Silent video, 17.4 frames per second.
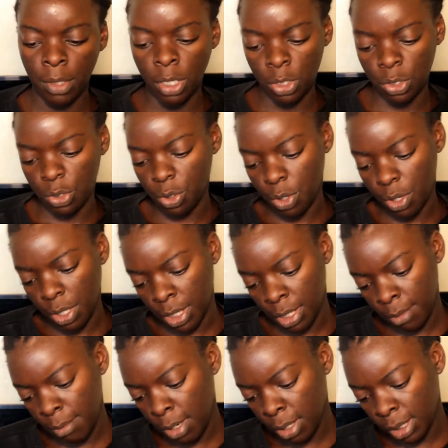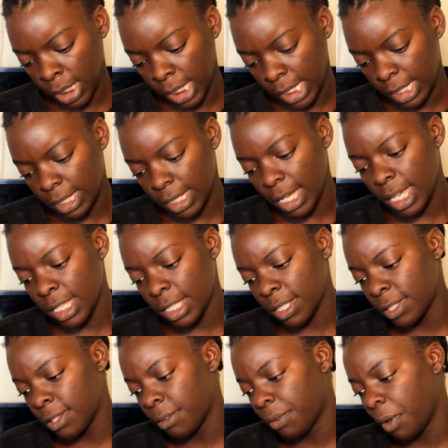So on the bottle it
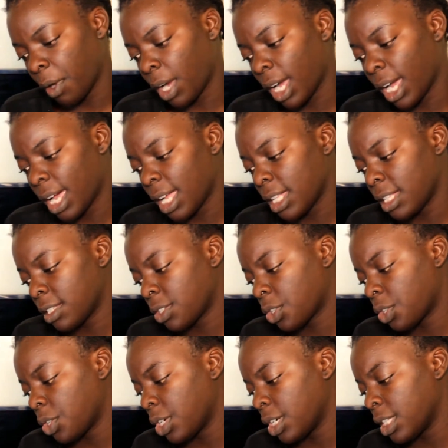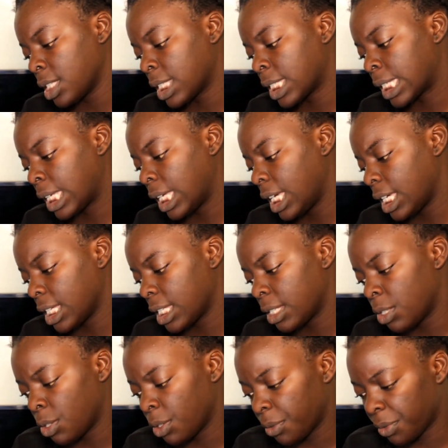says for curls, coils,
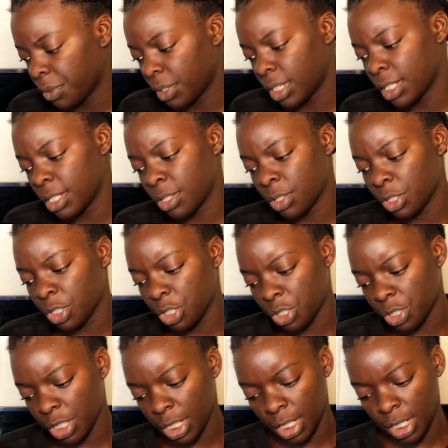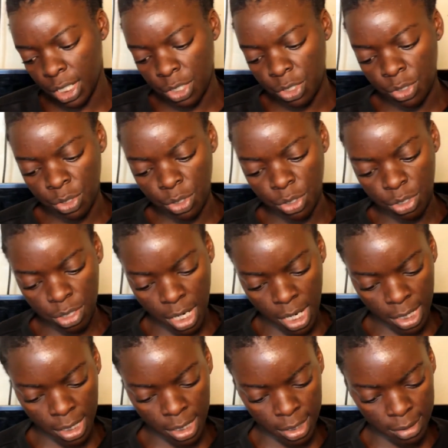kinks, no frizz, no shrinkage, no
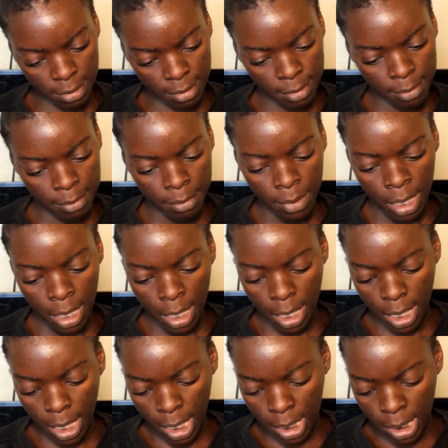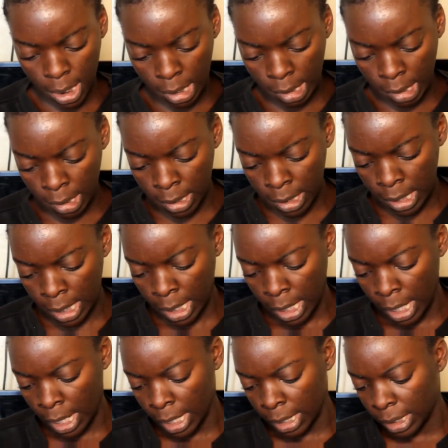dryness, and it's
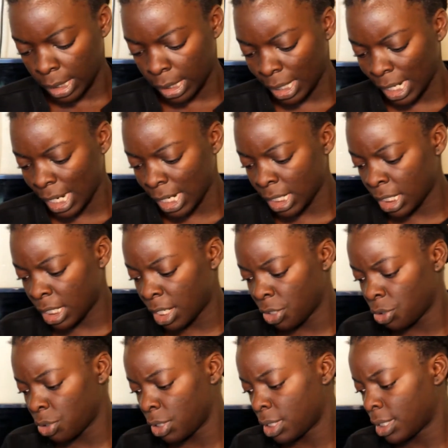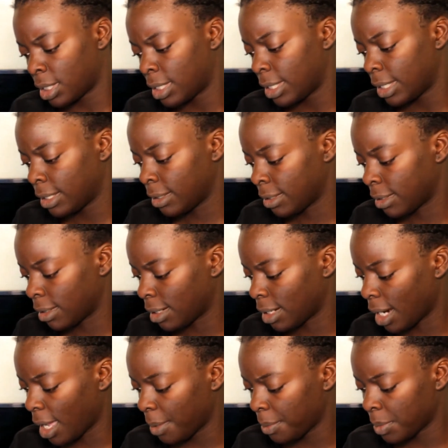326
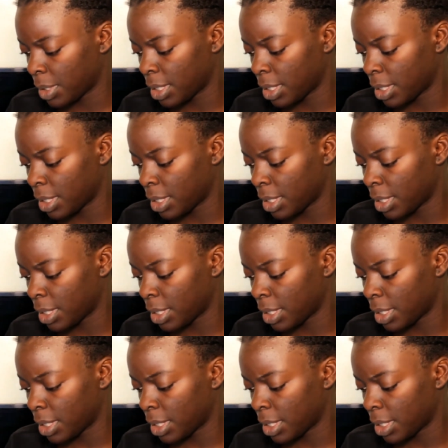grams.